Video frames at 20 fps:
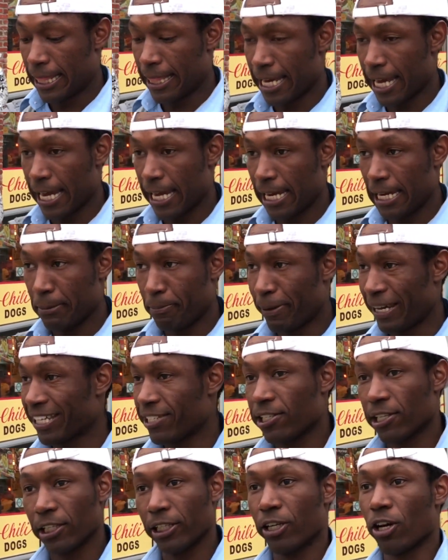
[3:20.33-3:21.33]
They
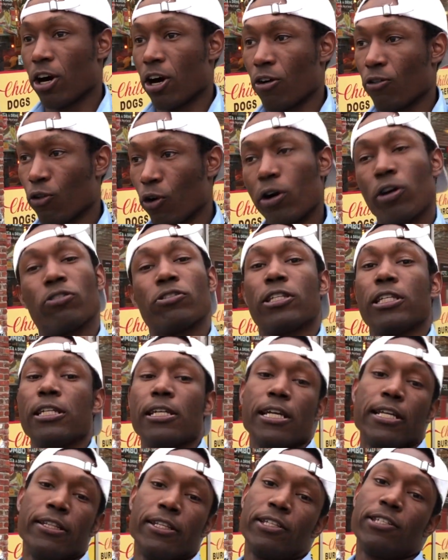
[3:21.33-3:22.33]
basically are royalty
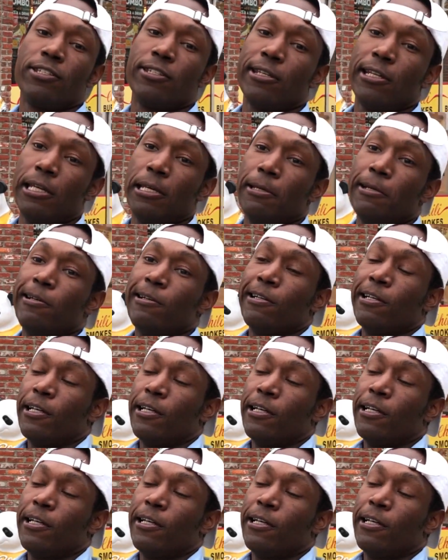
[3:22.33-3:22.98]
in this city.